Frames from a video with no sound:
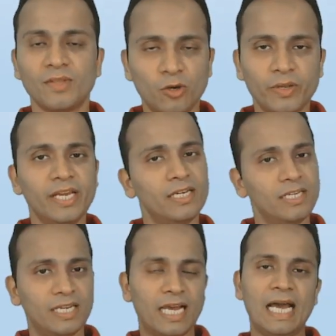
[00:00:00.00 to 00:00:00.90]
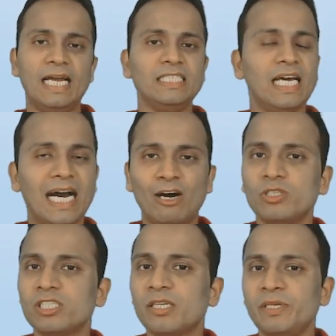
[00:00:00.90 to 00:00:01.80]
Okay. And how
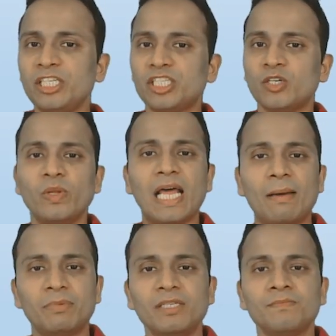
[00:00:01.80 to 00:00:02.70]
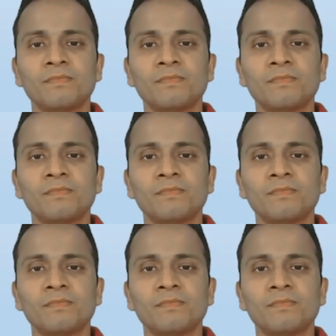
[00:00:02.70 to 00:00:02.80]
this repetition will happen?